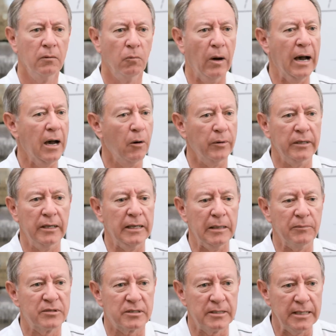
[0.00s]
Wow, we didn't
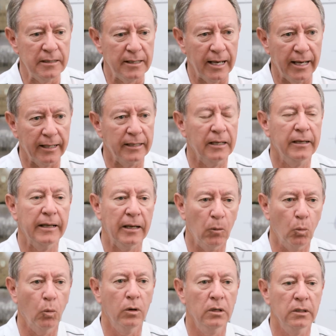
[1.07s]
even see that. And it
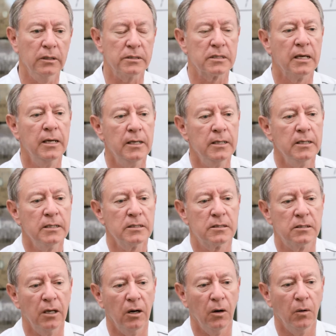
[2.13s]
was.
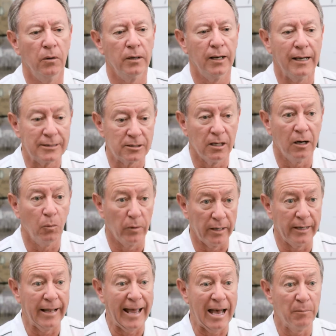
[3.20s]
So I saw what
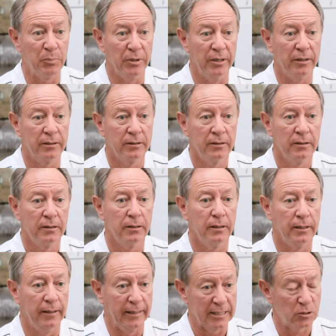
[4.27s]
had happened,
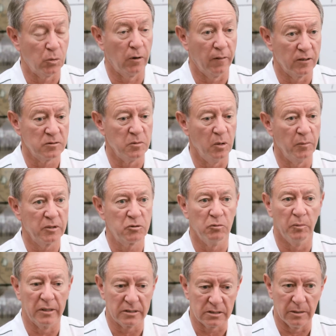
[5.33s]
and that's one of those moments
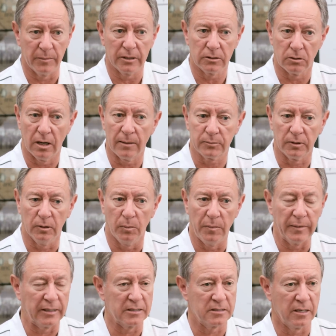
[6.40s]
when my stomach dropped a little
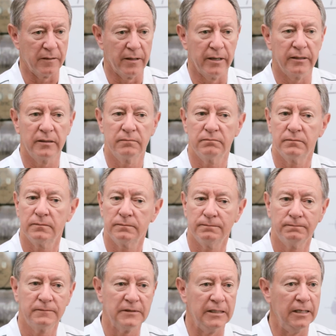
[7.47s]
bit because I thought,
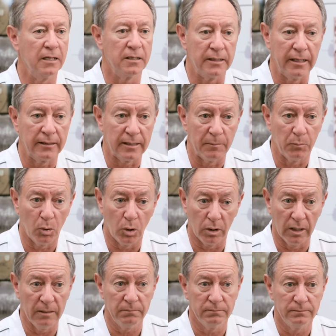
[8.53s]
he didn't get that
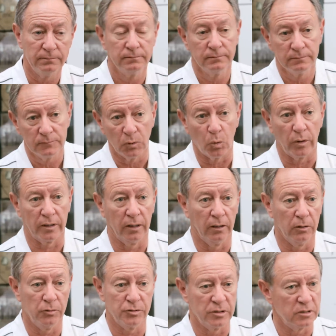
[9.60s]
ball up, Oregon
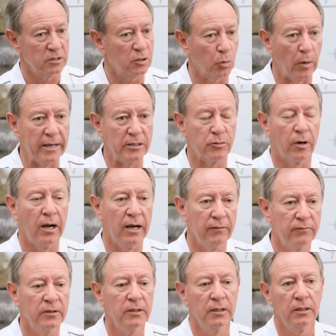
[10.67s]
loses. Great
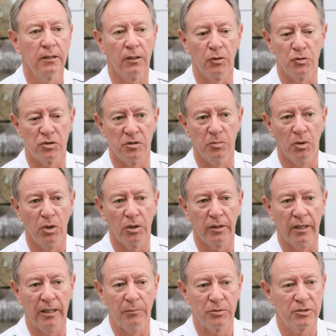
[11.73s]
drive, lose the ball
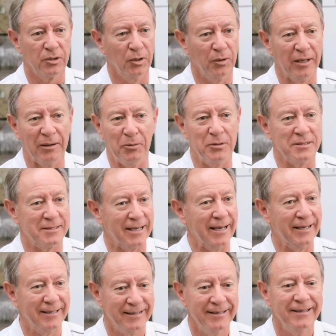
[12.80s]
game. So that was
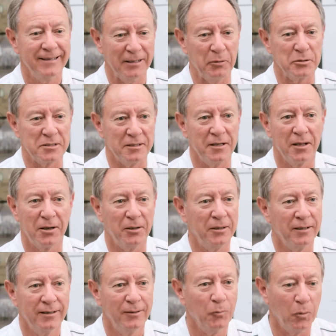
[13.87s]
a, that was
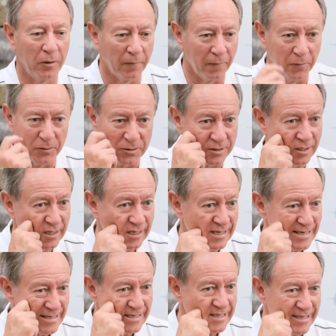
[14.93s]
another one of those
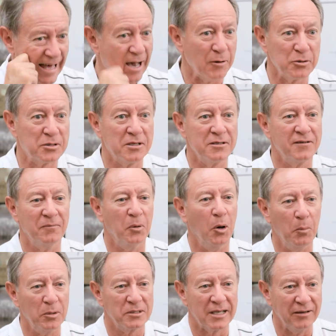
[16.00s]
thousands of
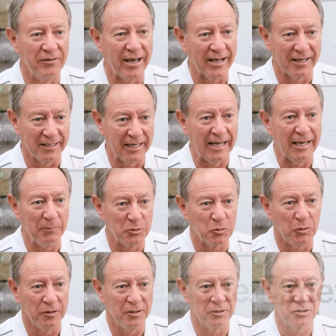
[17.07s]
moments I've had in games
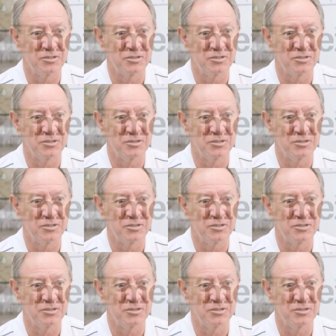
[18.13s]
when your